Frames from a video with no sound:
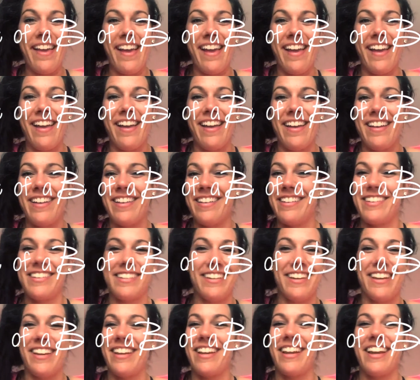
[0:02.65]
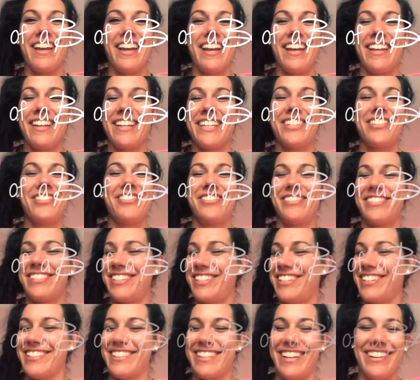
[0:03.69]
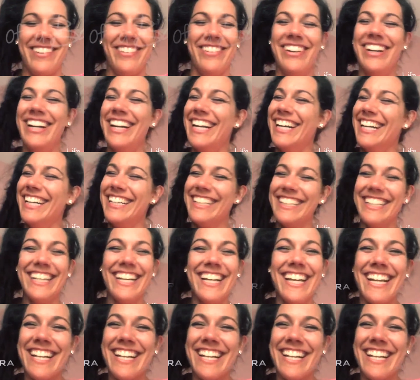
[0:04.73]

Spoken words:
and shit's getting real.